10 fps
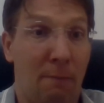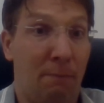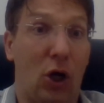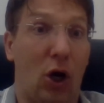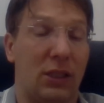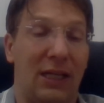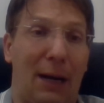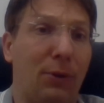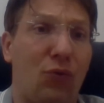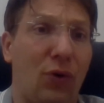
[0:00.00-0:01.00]
Because in a
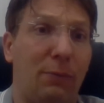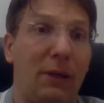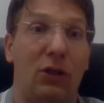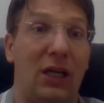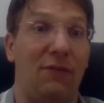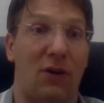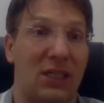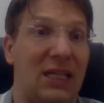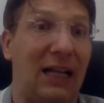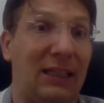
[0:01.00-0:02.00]
couple of treatment, you give a
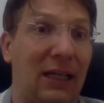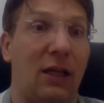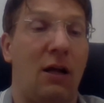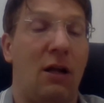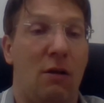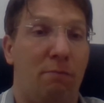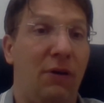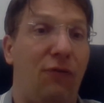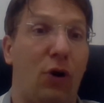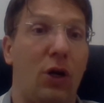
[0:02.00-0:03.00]
result that
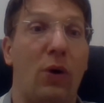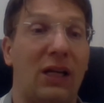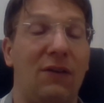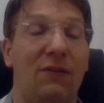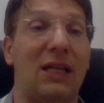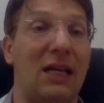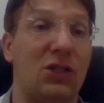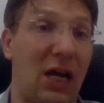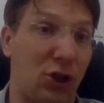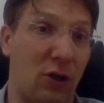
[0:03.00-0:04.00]
before you were giving 10
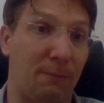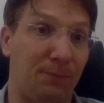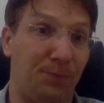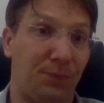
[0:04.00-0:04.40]
sessions.